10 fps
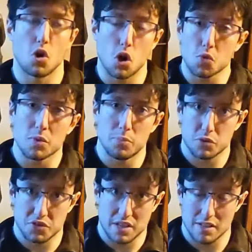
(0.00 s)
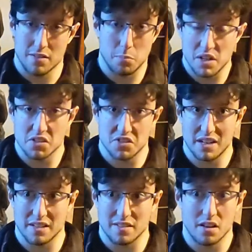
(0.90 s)
100% means
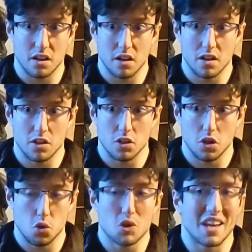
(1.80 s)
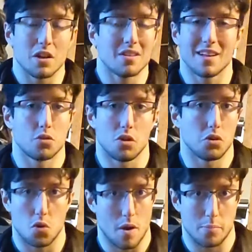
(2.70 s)
that you cannot get
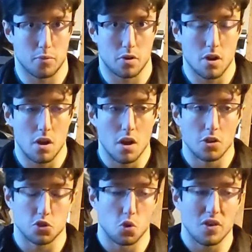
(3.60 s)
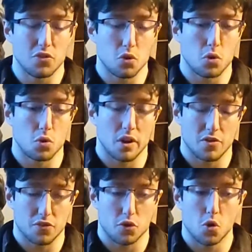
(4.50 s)
another rep. So
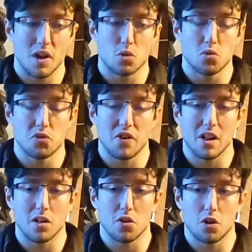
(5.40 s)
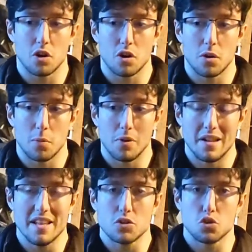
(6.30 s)
if going to failure
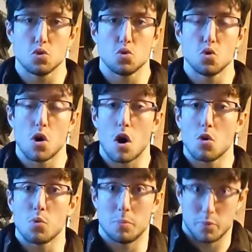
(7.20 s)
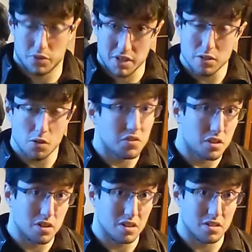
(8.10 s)
leads you to 100% of
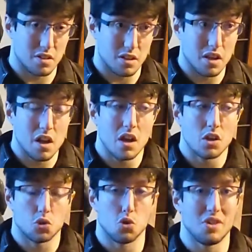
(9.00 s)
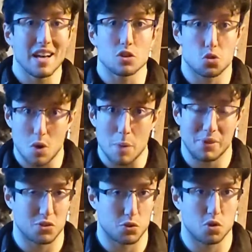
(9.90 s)
the intensity, the next
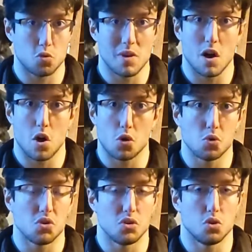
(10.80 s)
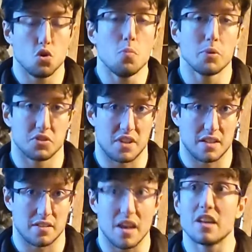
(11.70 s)
rep that's going to be
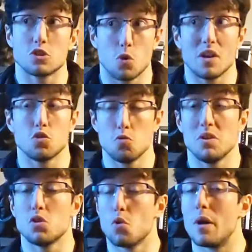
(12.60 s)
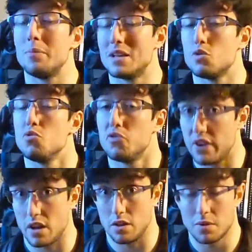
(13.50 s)
102% is going to be the rep that you
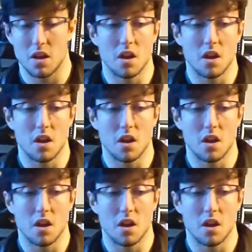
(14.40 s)
fail.